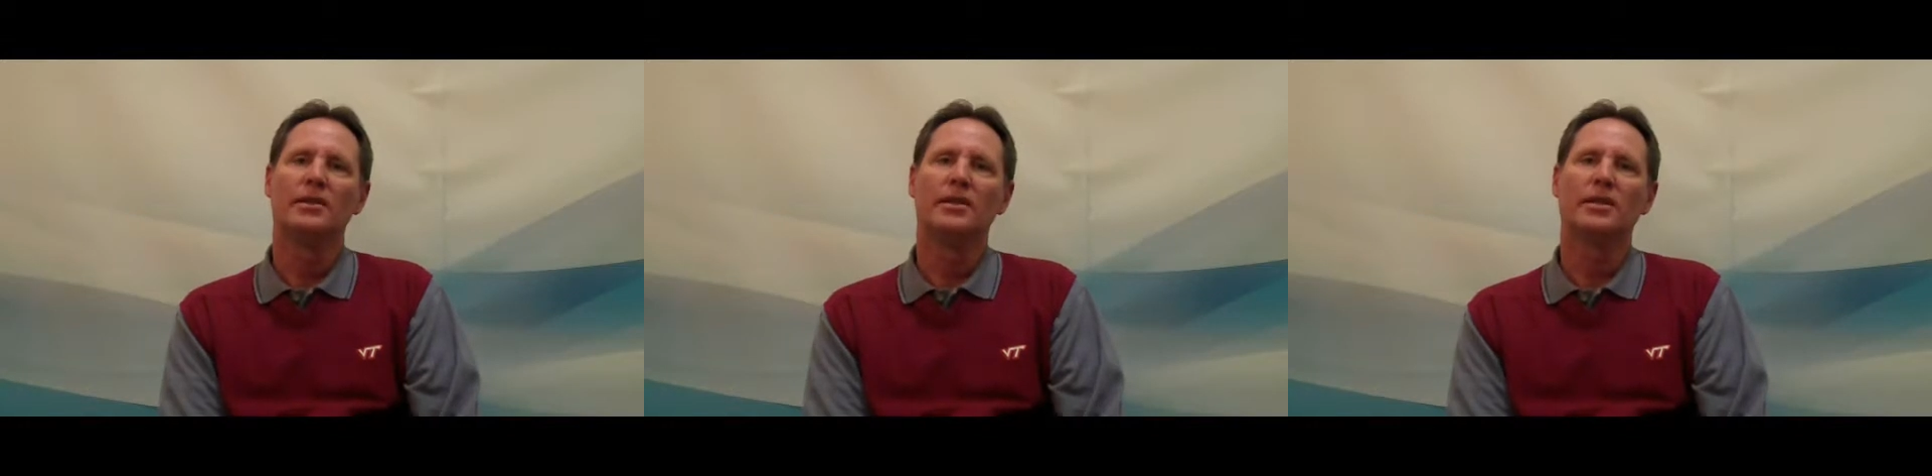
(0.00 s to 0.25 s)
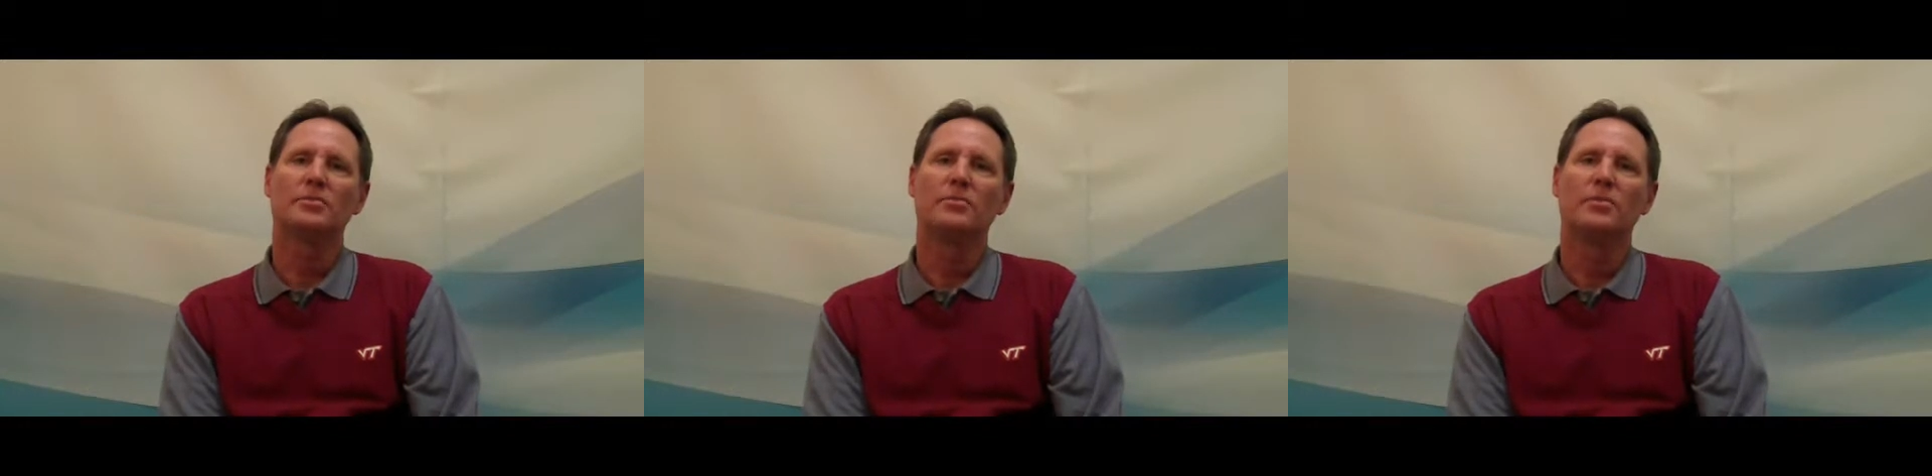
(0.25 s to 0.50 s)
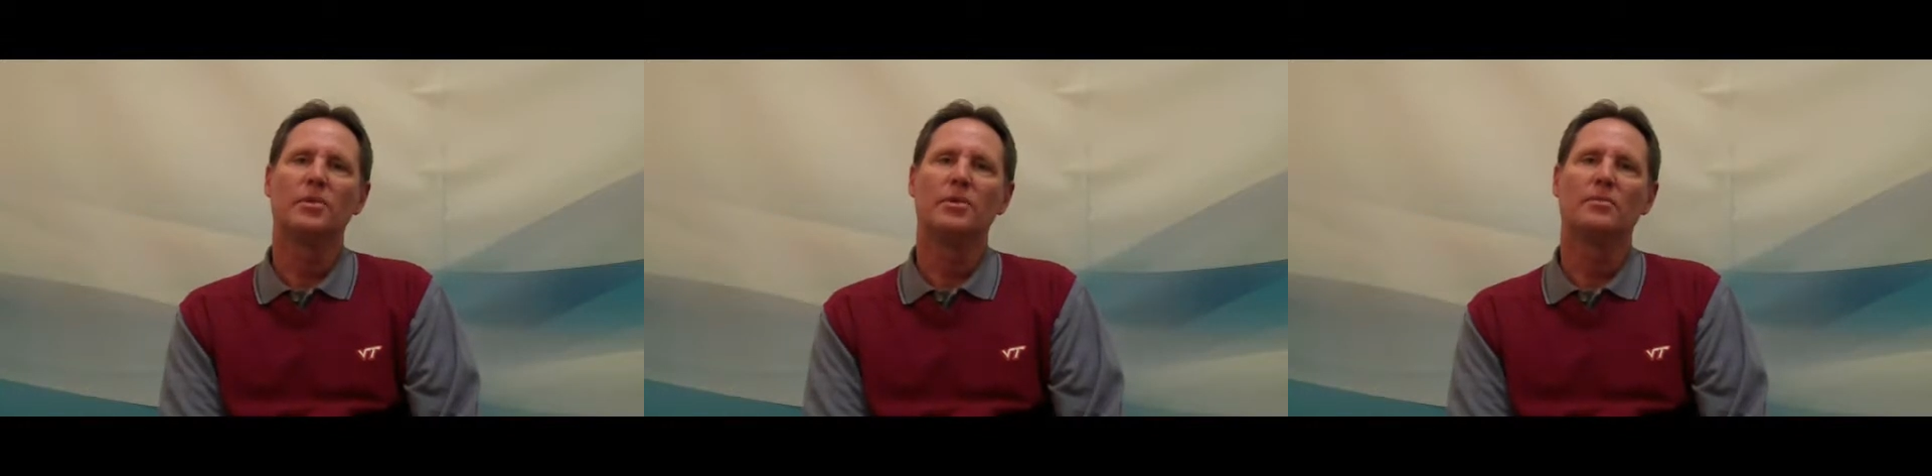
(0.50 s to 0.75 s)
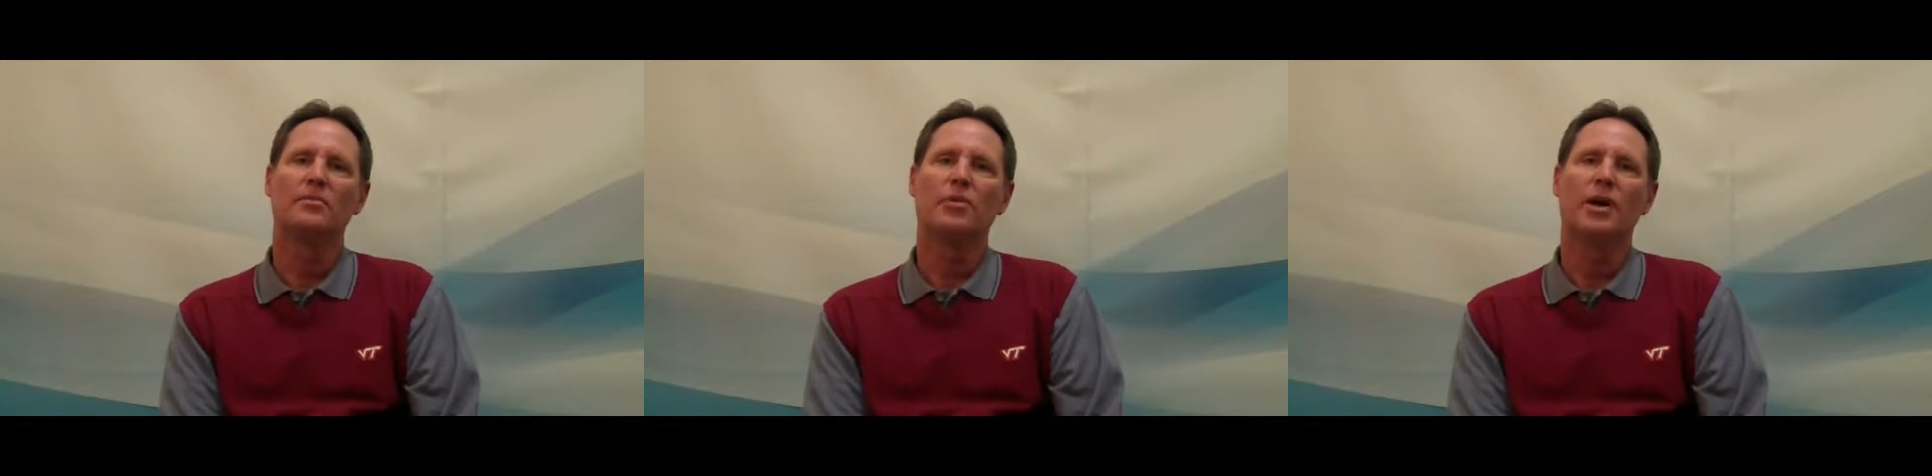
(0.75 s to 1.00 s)
This
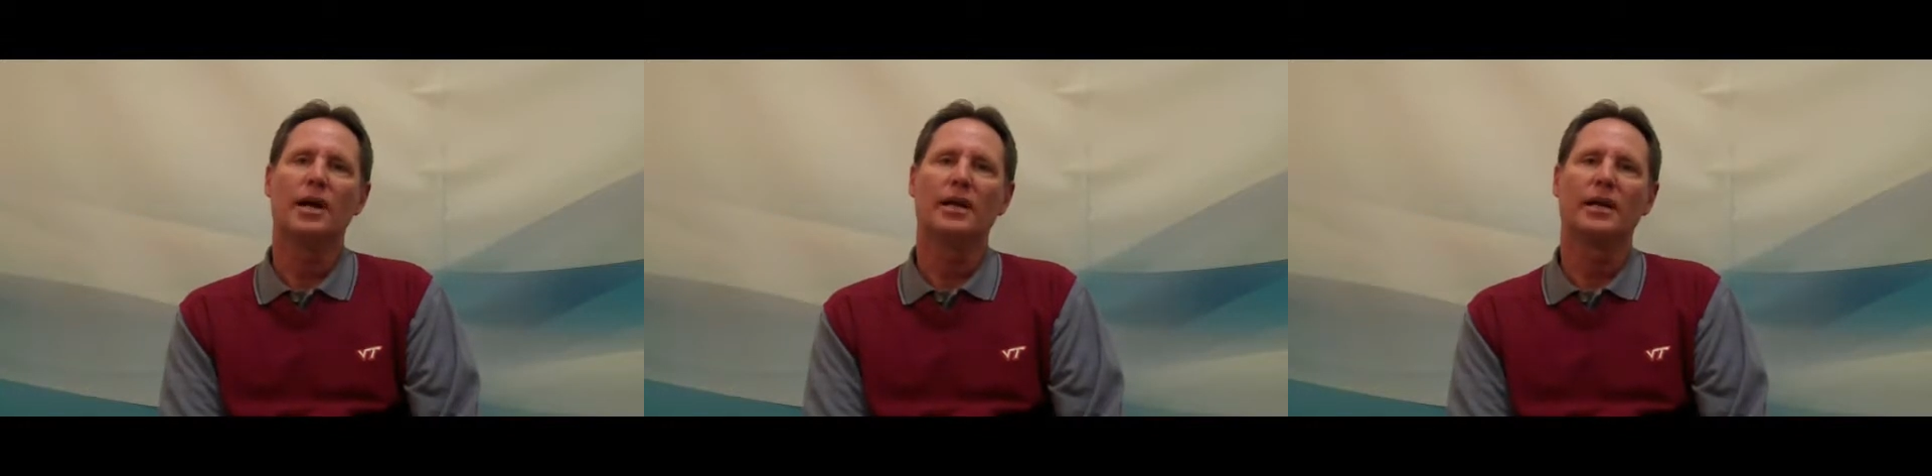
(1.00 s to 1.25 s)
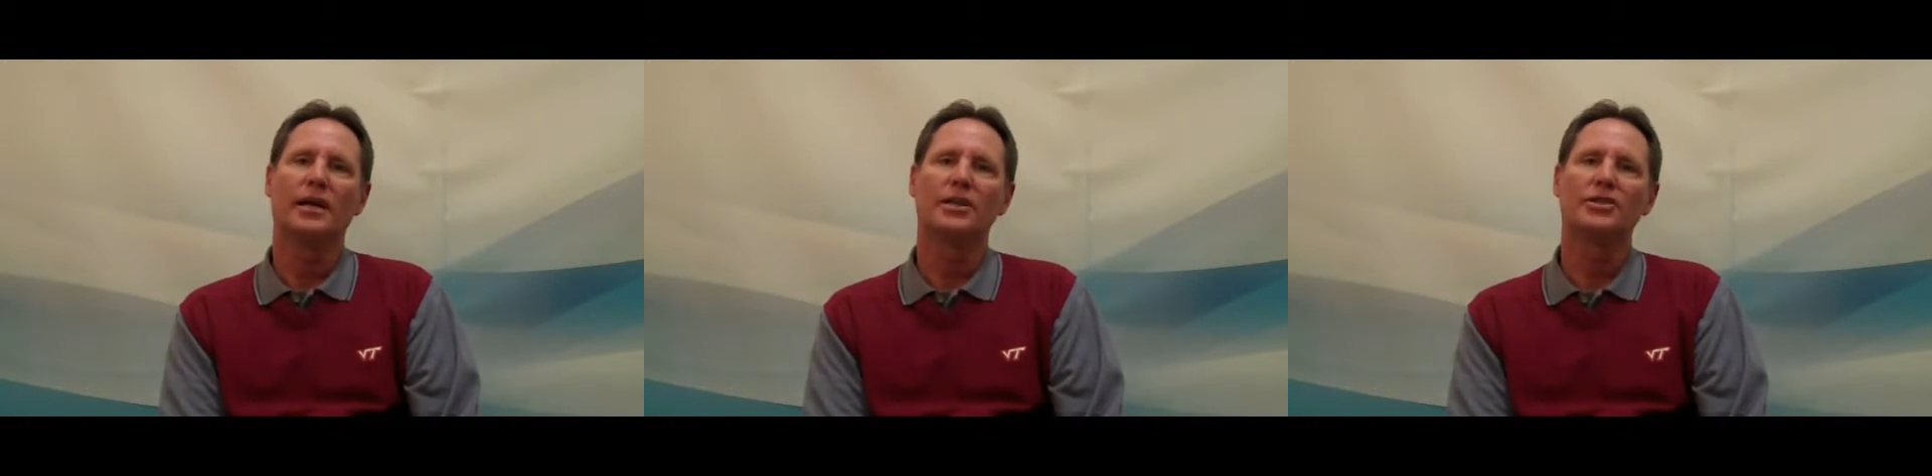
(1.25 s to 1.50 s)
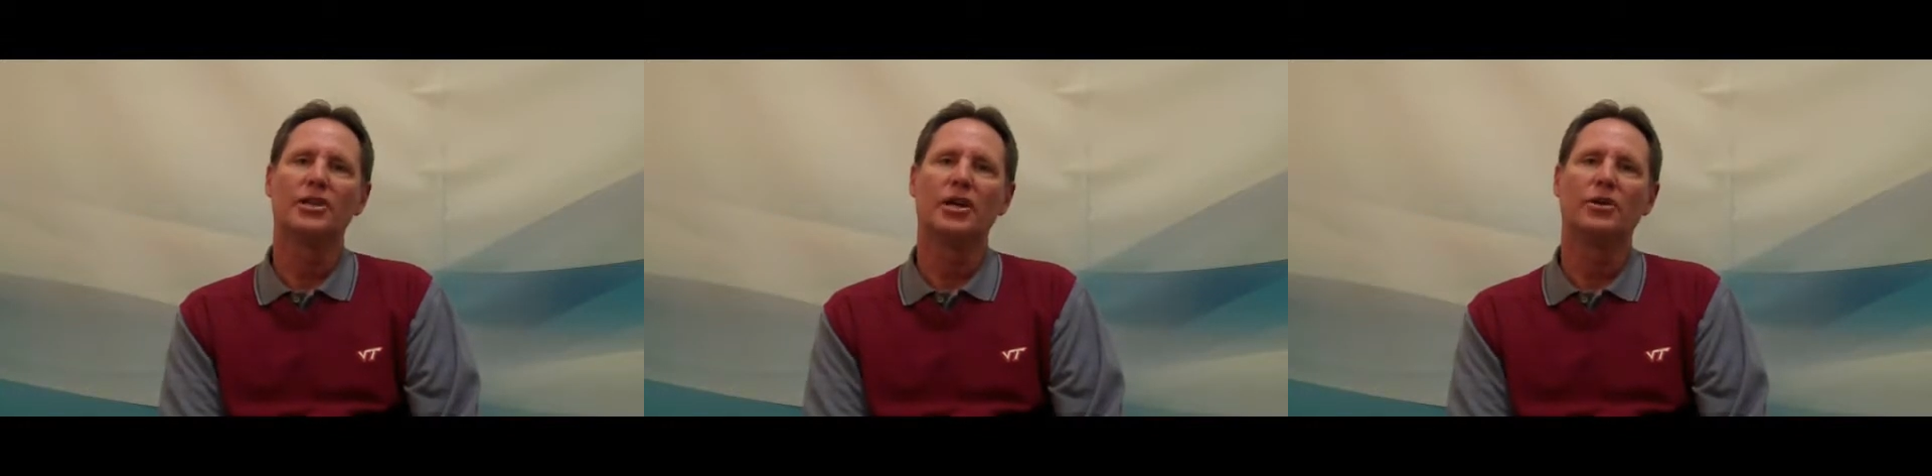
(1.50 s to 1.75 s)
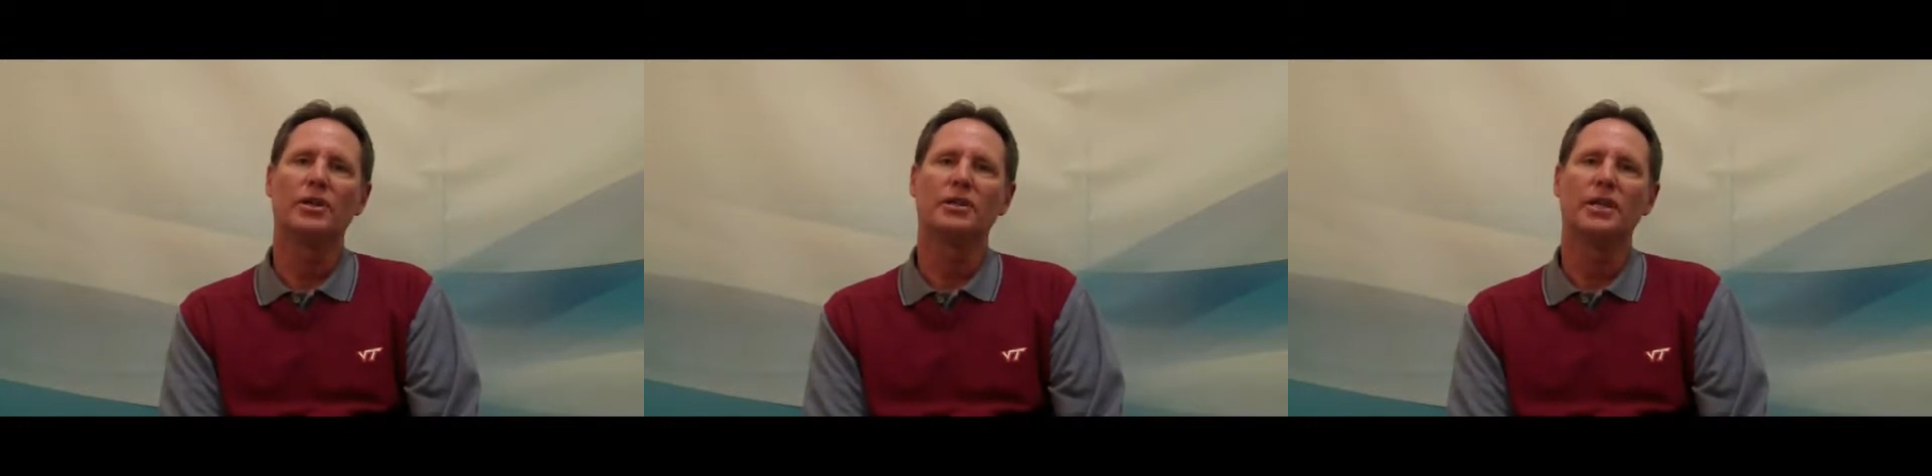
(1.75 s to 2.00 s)
product has
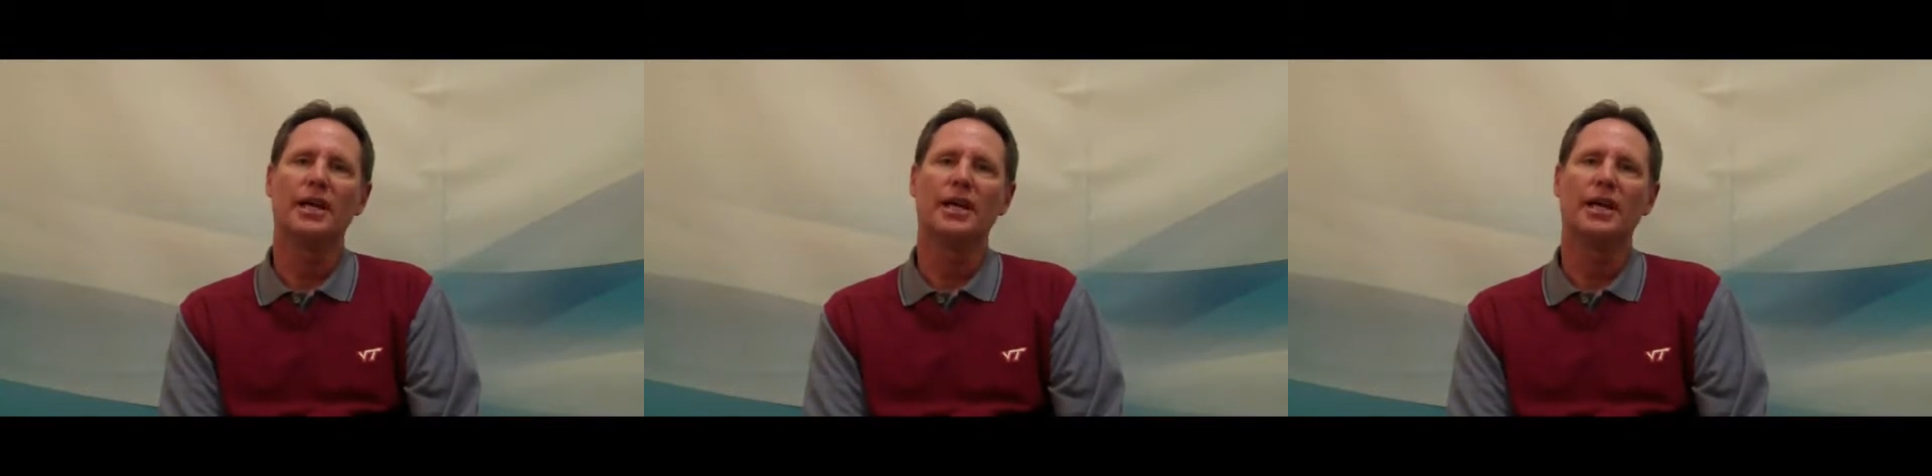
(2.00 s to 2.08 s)
shown